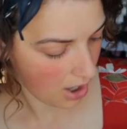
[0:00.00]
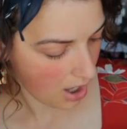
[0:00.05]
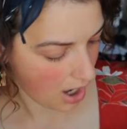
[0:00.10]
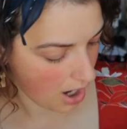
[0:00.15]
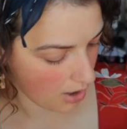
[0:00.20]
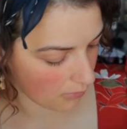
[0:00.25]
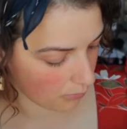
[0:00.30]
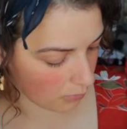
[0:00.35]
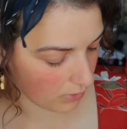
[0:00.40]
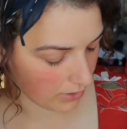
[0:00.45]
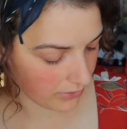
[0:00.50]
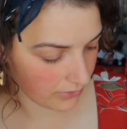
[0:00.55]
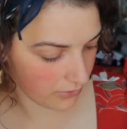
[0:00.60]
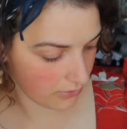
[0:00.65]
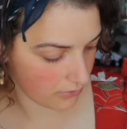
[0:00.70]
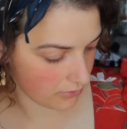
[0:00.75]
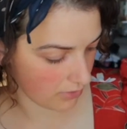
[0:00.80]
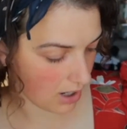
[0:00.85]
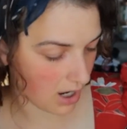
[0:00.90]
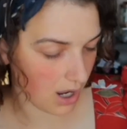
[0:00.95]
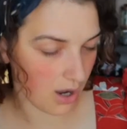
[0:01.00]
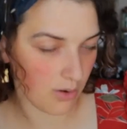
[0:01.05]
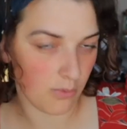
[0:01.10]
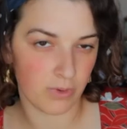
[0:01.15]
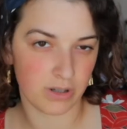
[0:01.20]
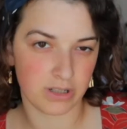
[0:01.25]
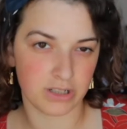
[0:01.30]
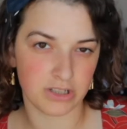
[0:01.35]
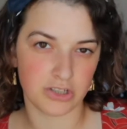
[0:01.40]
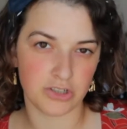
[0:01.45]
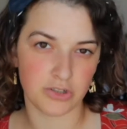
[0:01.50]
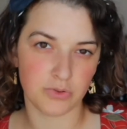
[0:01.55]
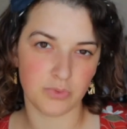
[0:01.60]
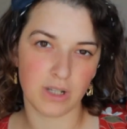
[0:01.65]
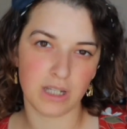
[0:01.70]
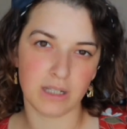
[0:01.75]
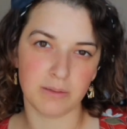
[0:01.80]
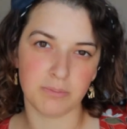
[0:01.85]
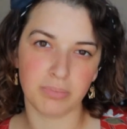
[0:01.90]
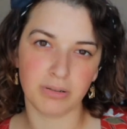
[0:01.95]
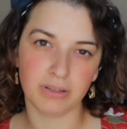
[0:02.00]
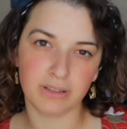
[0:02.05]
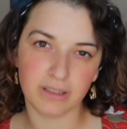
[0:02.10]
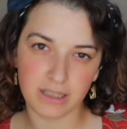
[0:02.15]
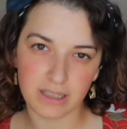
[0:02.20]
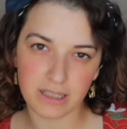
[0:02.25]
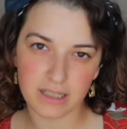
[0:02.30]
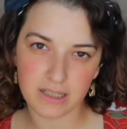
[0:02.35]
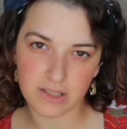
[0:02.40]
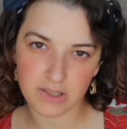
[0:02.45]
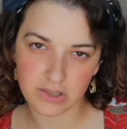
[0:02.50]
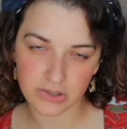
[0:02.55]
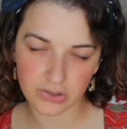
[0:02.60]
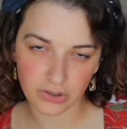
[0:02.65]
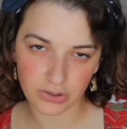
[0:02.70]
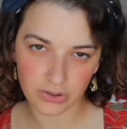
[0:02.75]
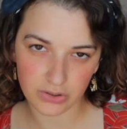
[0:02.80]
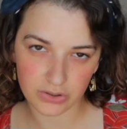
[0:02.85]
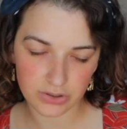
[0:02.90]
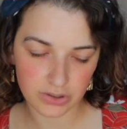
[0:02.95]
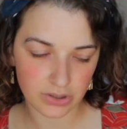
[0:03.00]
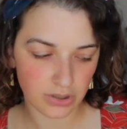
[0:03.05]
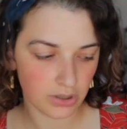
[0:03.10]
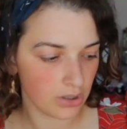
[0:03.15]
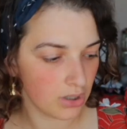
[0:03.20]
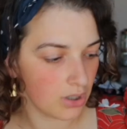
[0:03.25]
on whether or not I wanted to do a pleated skirt